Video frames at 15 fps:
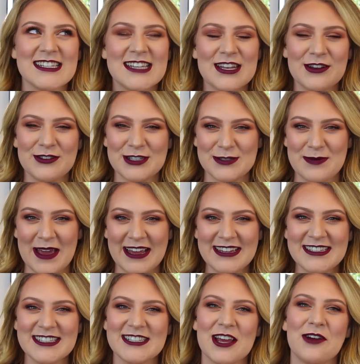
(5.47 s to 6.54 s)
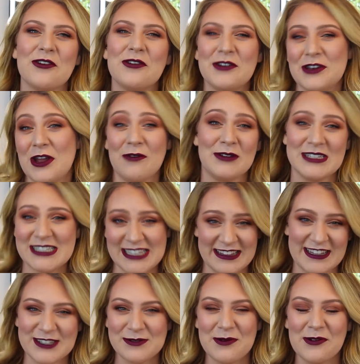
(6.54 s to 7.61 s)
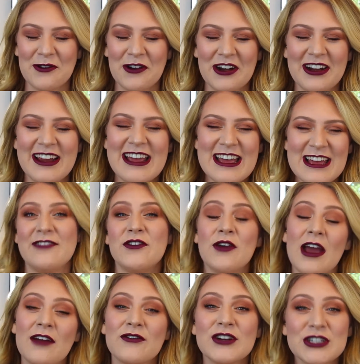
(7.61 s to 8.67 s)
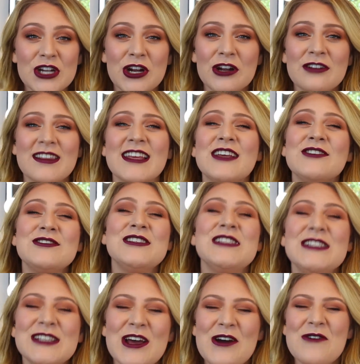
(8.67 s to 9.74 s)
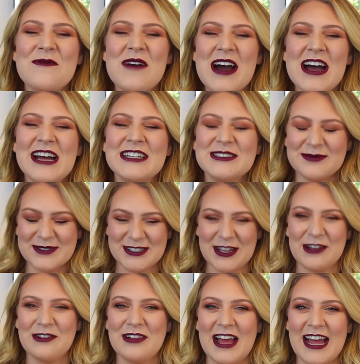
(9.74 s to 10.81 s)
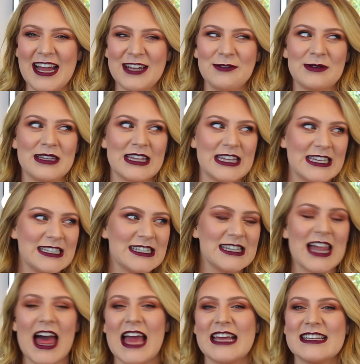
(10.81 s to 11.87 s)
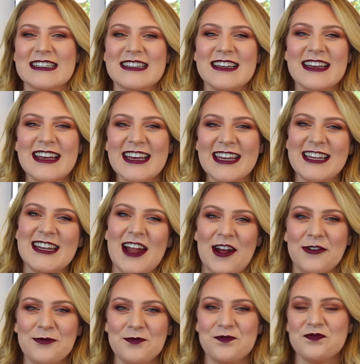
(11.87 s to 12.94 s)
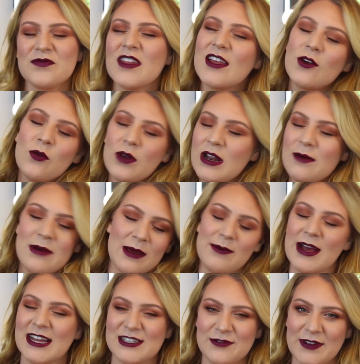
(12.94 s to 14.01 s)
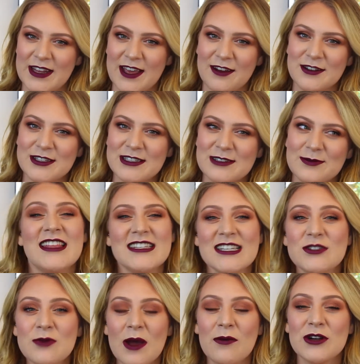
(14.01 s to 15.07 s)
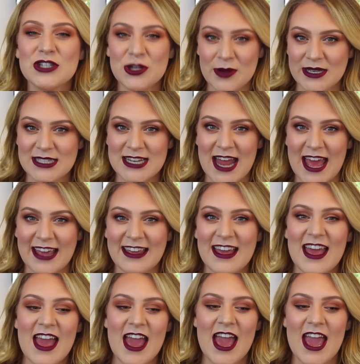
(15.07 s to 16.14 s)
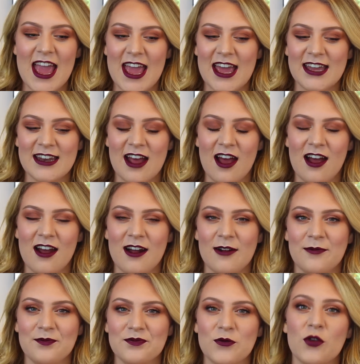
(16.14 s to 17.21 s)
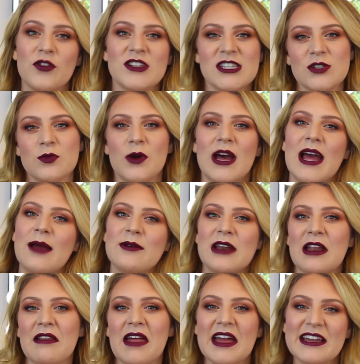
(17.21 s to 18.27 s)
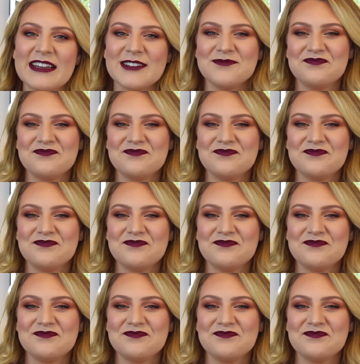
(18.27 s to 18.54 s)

is a new space, so no one's seen this before. If you have returned, thank you so much. I'm so glad you at least liked, like one of my past videos. This is what we're doing today. And, well, this is what I'm gonna